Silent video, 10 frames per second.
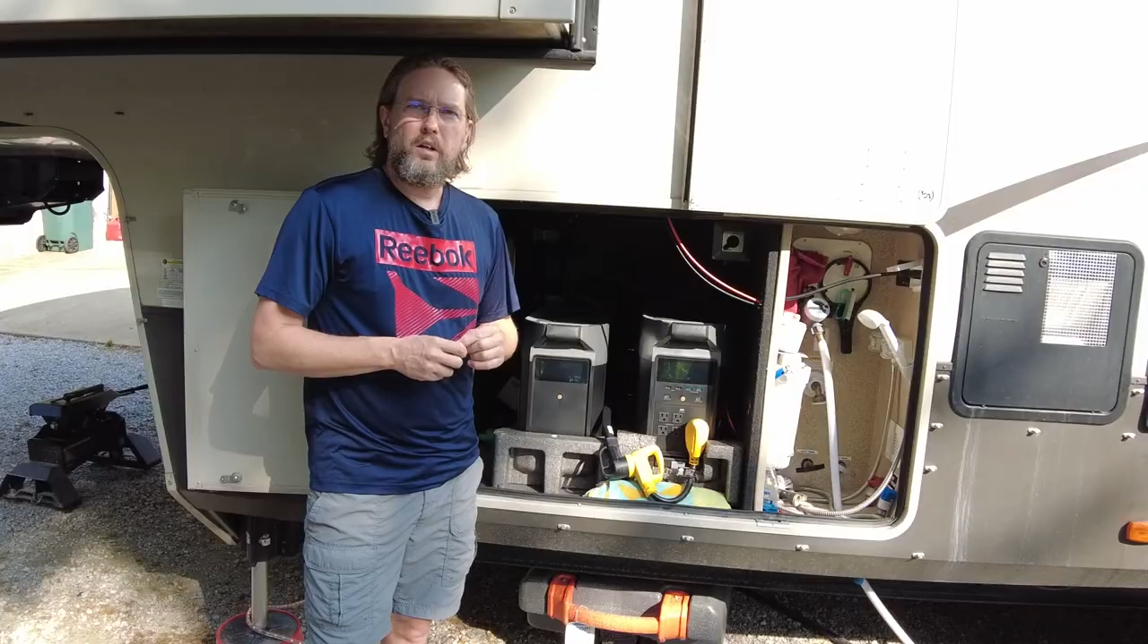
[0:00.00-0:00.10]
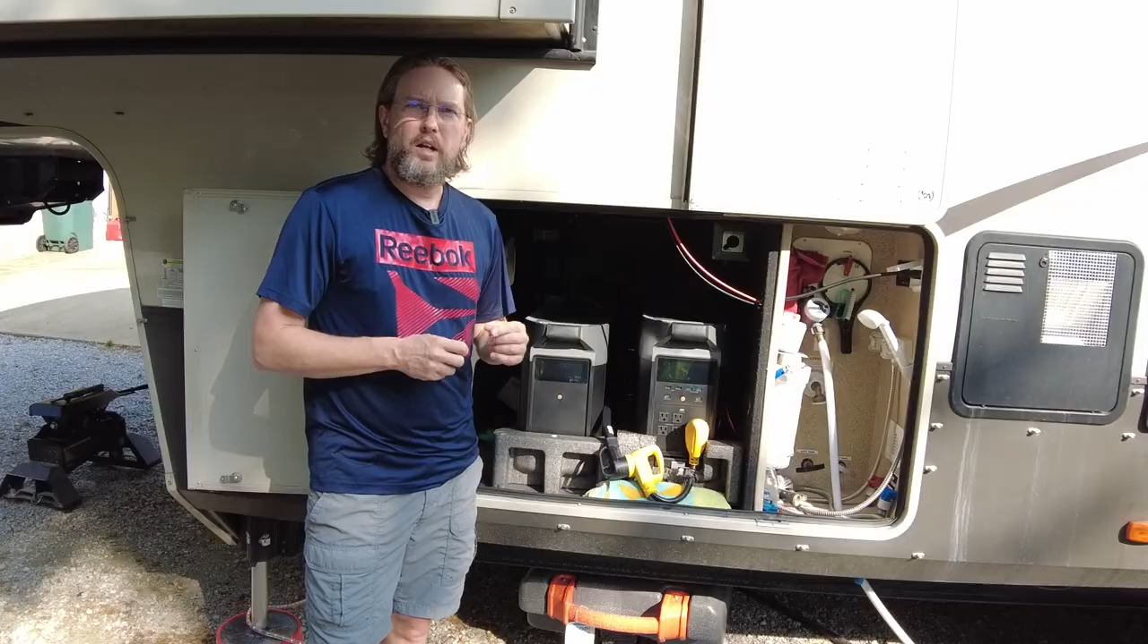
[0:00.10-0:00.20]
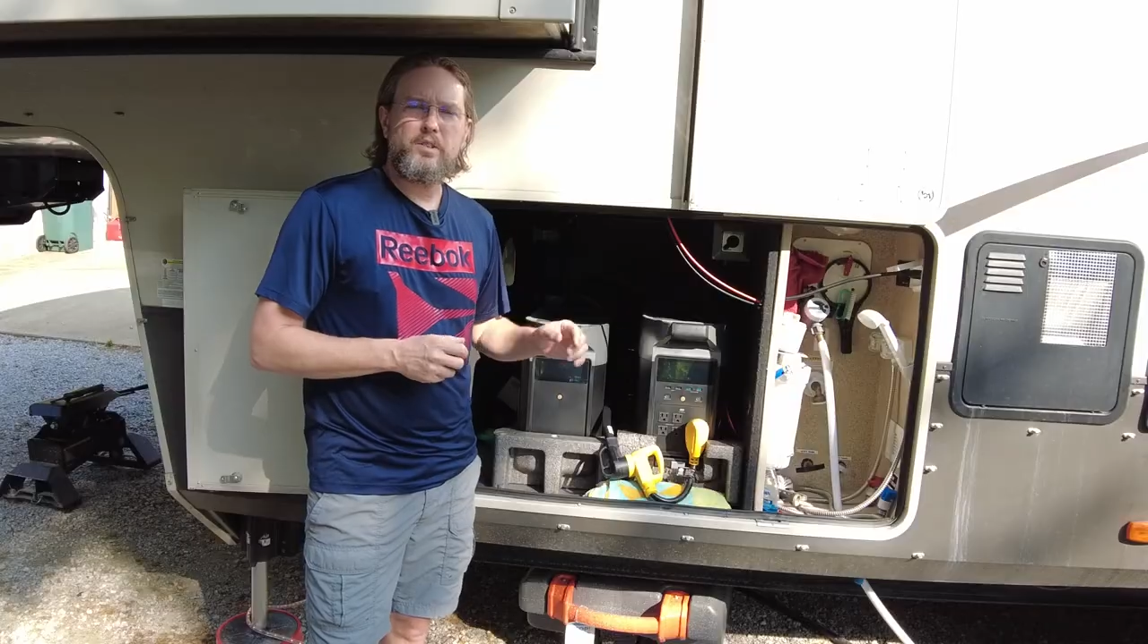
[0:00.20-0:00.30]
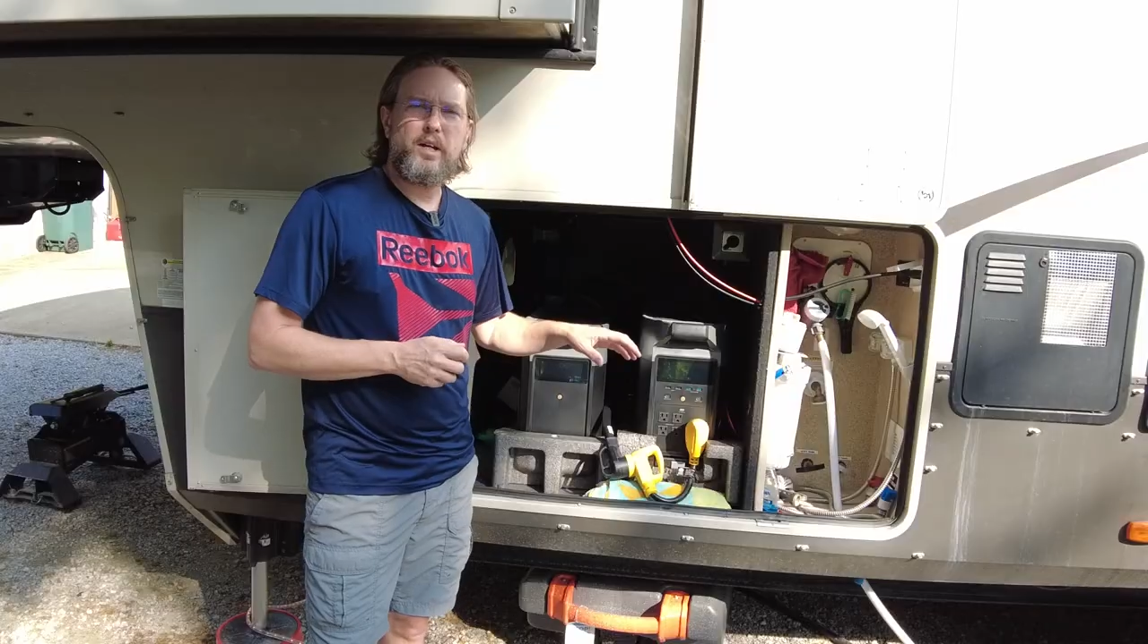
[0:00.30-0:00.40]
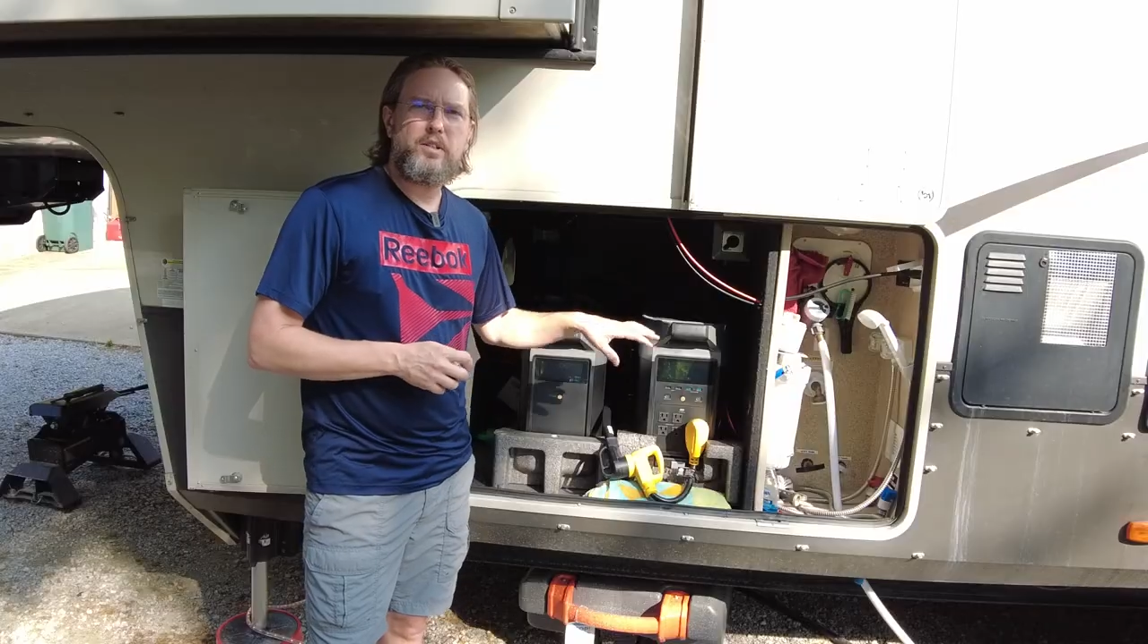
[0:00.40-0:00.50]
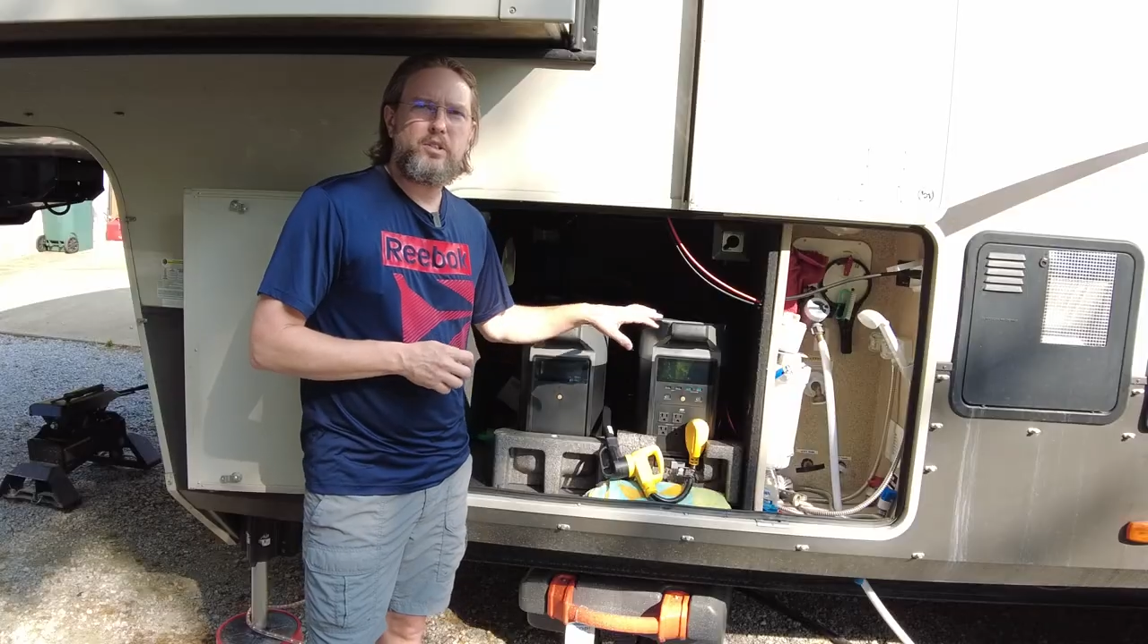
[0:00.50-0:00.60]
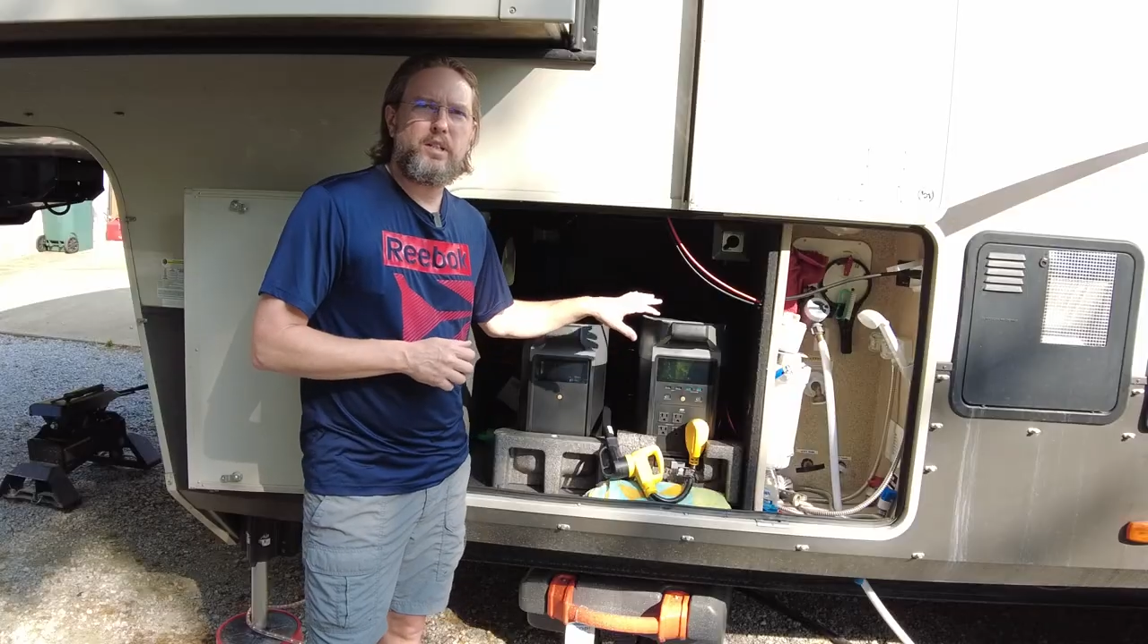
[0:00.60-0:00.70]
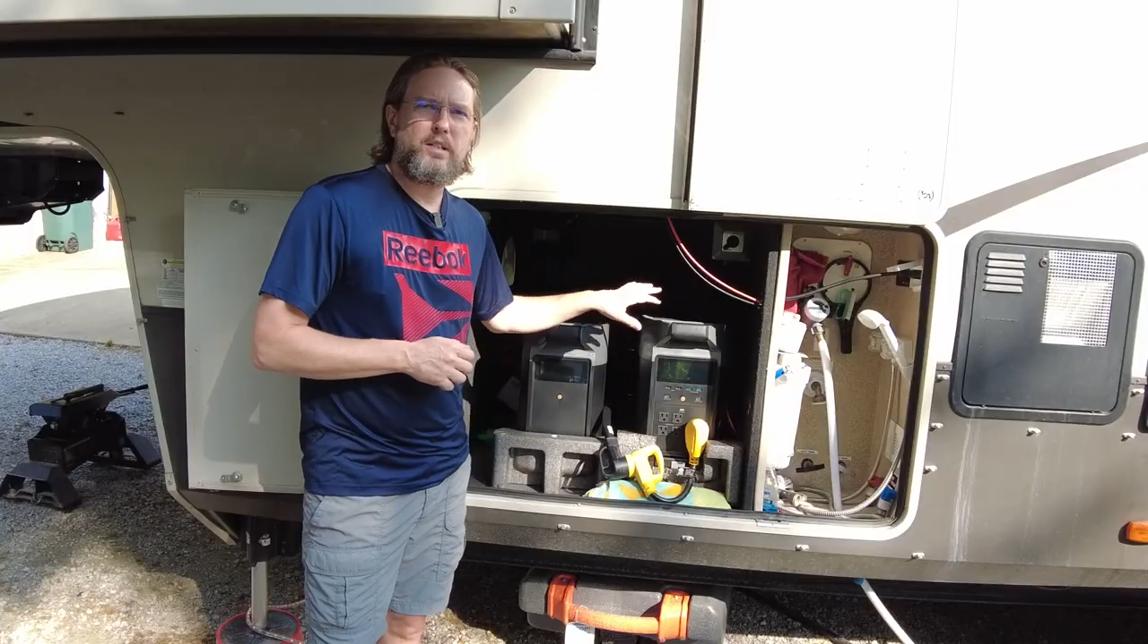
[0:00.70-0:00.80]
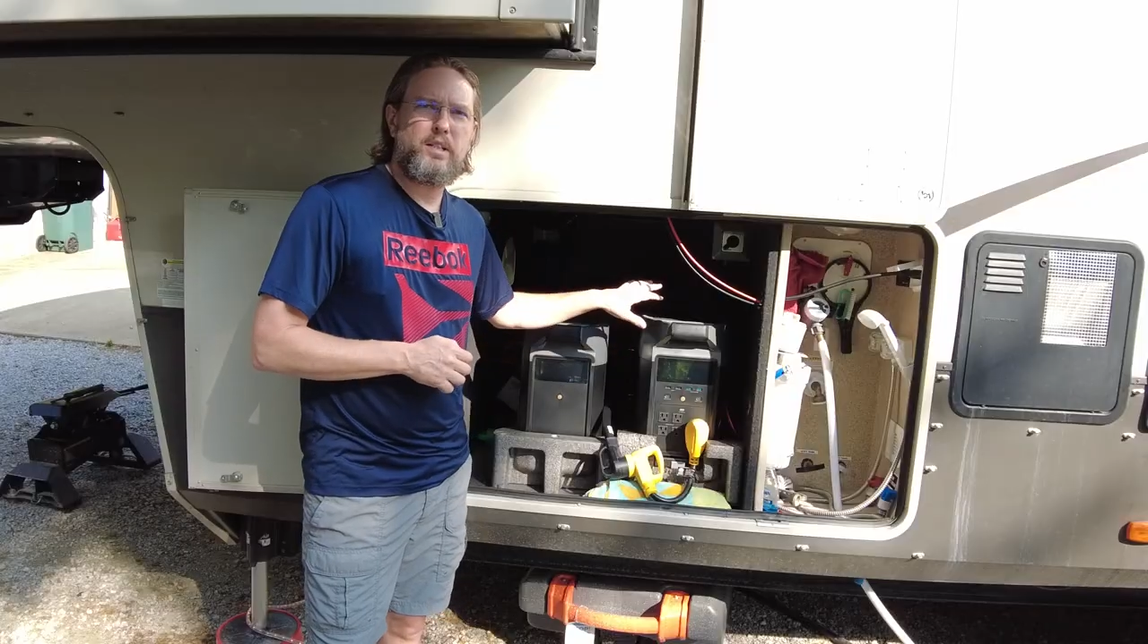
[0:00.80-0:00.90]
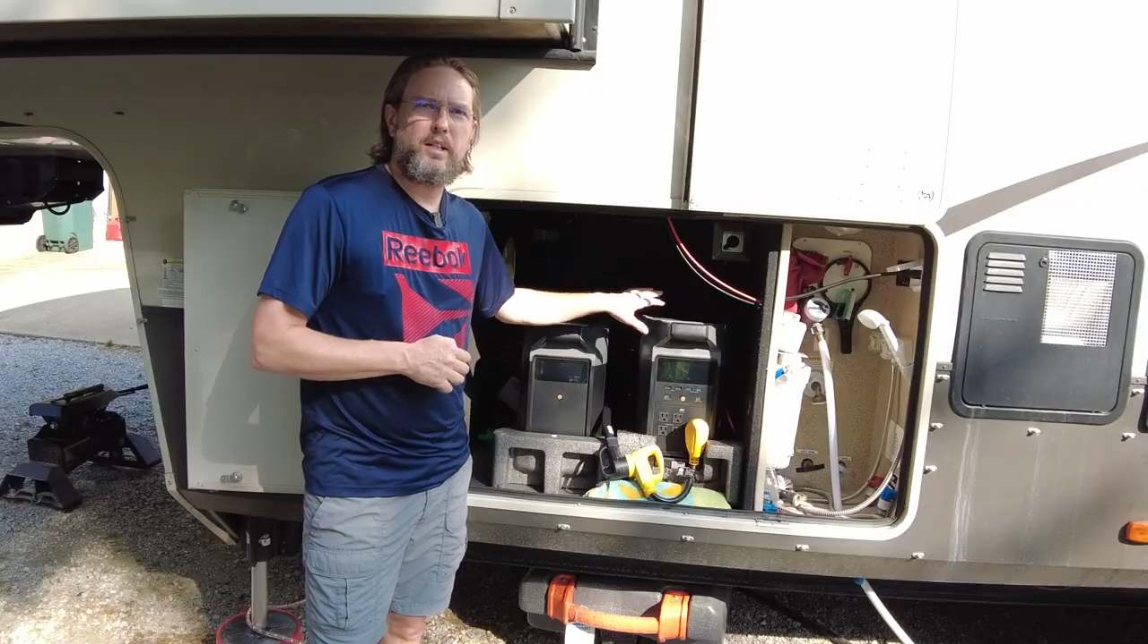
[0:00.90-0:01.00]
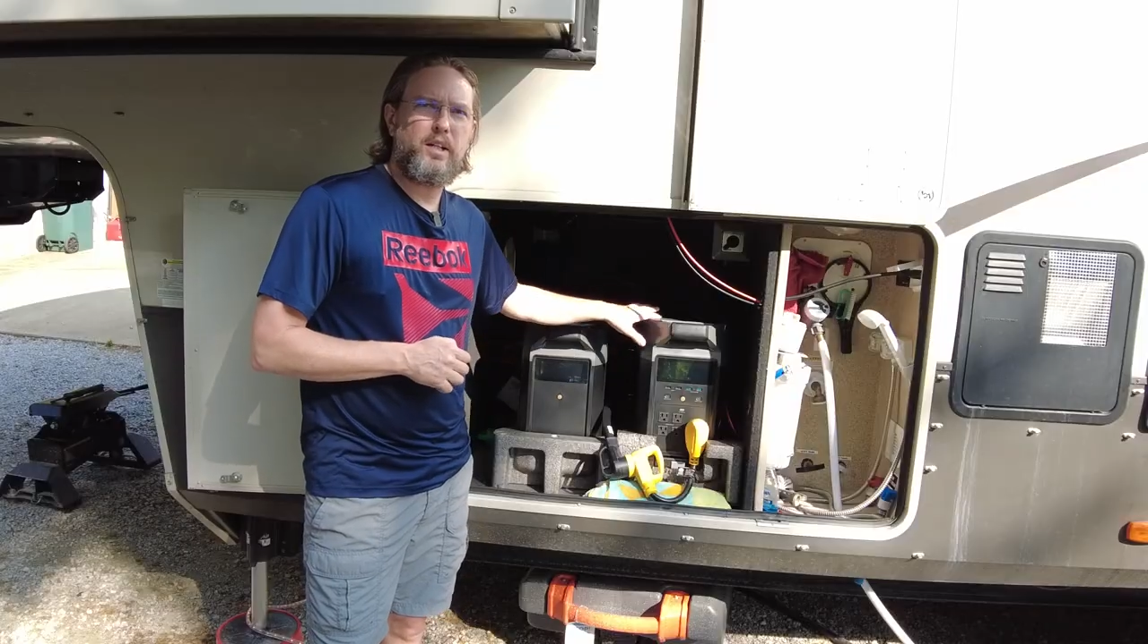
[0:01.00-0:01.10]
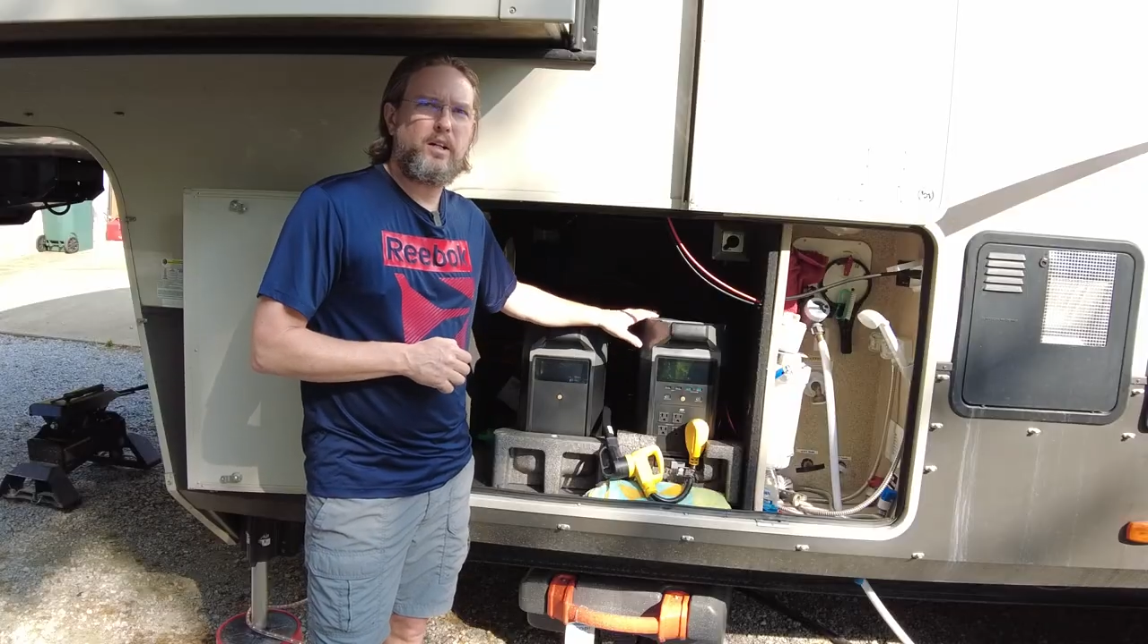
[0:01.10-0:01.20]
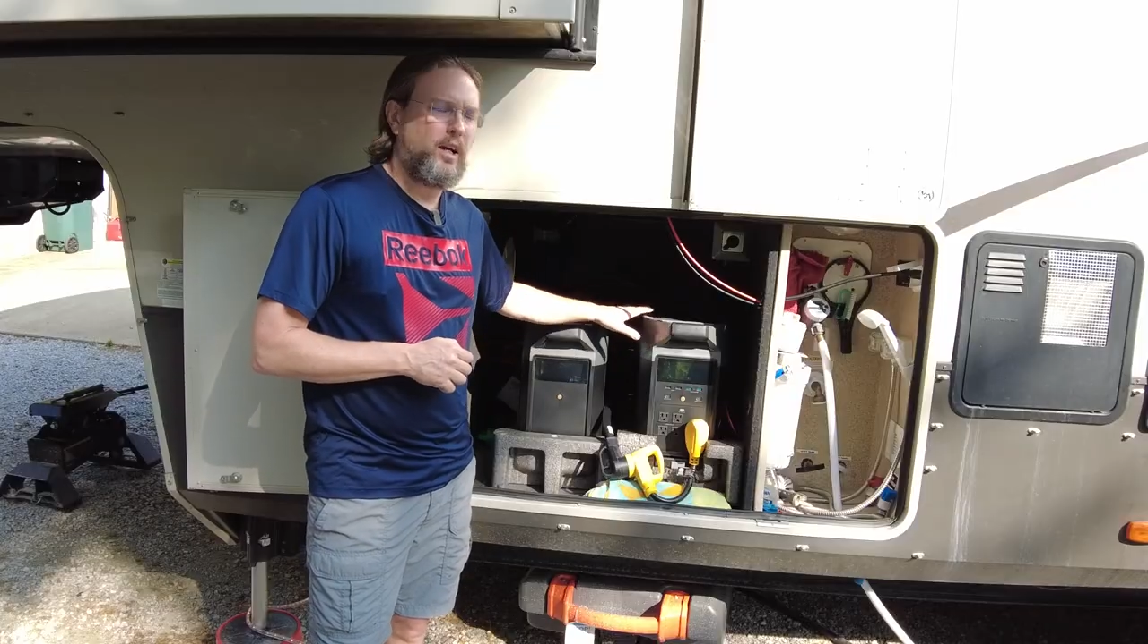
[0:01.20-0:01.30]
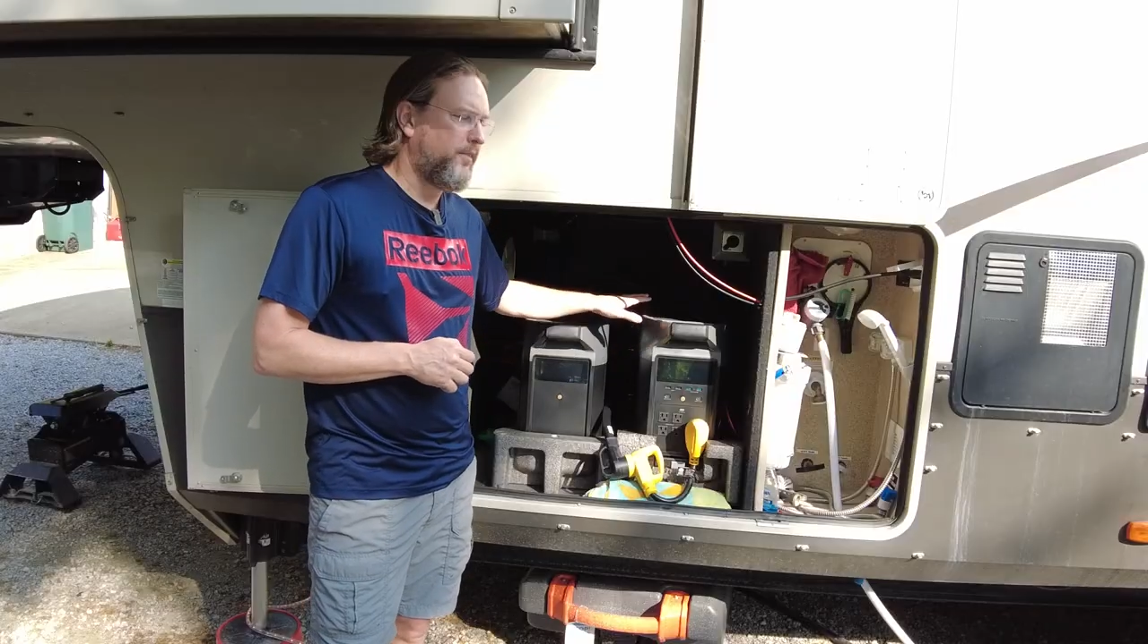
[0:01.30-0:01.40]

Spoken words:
All right, so as you can see in here,